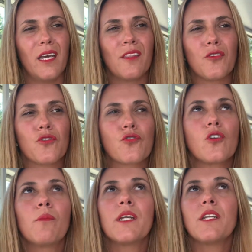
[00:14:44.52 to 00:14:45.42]
And there's
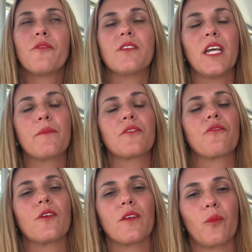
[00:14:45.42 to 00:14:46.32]
so many different types of
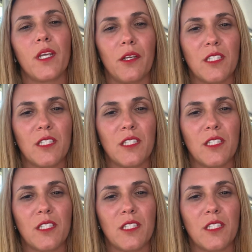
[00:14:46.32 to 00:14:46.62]
fear that we can